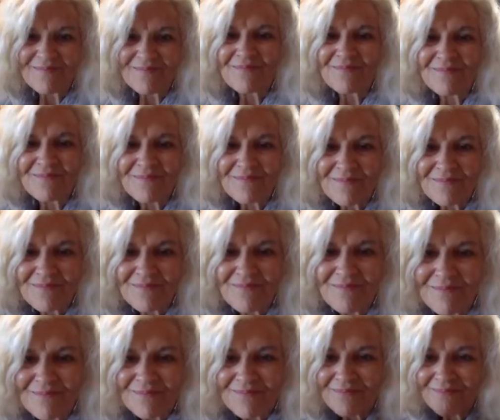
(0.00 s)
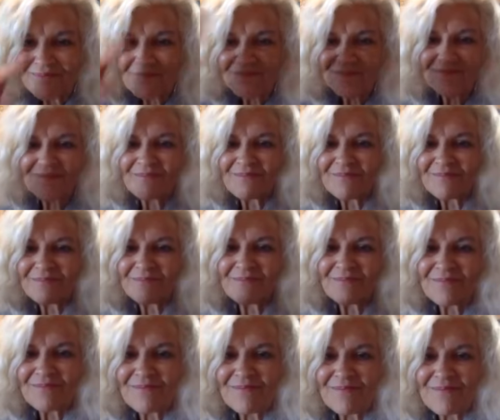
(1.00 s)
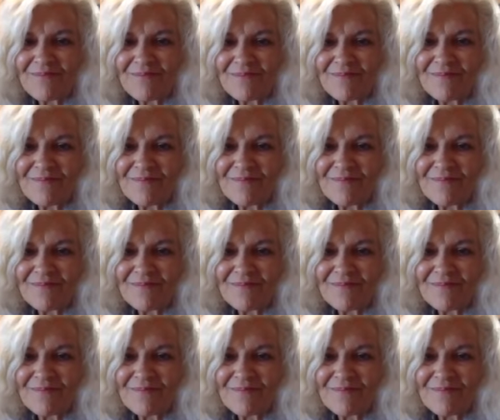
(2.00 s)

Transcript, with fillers: and this is the one where